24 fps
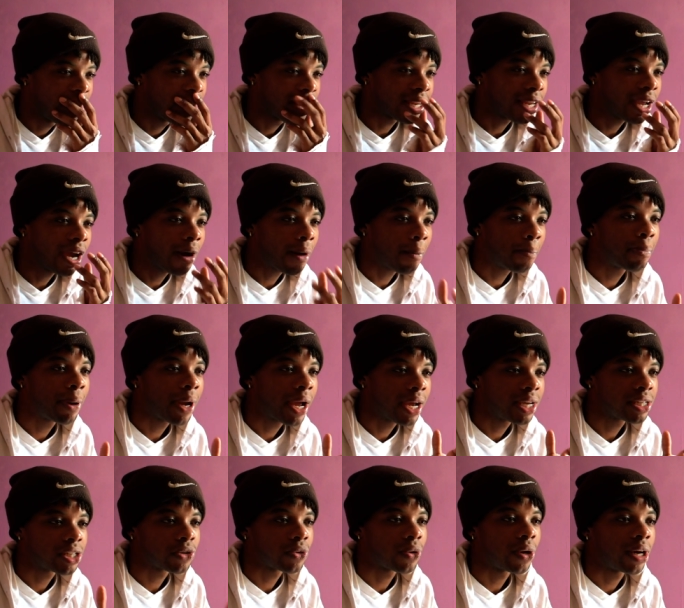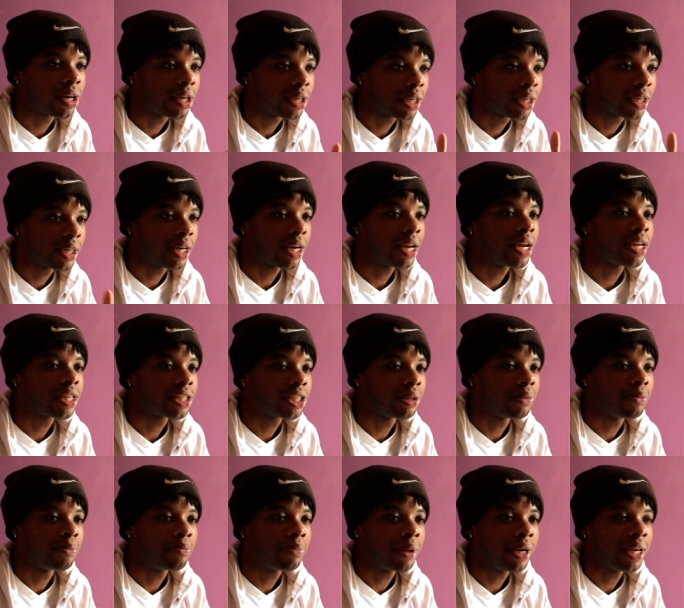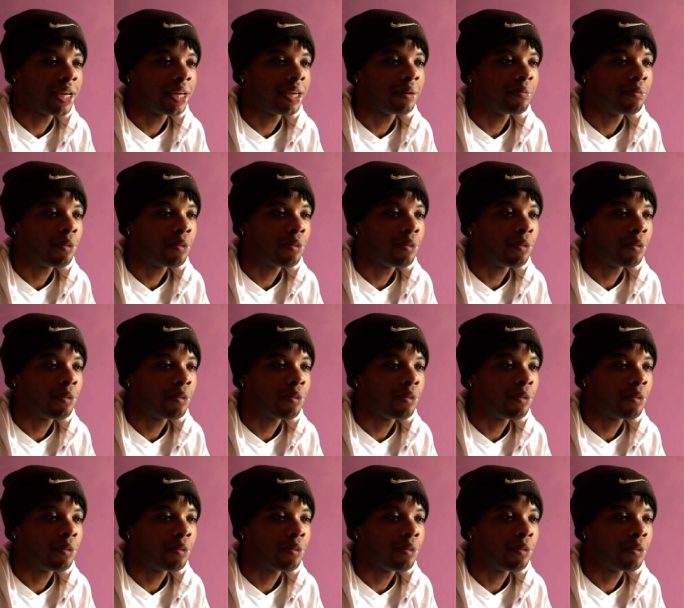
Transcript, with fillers: y'all pass around the collection plate,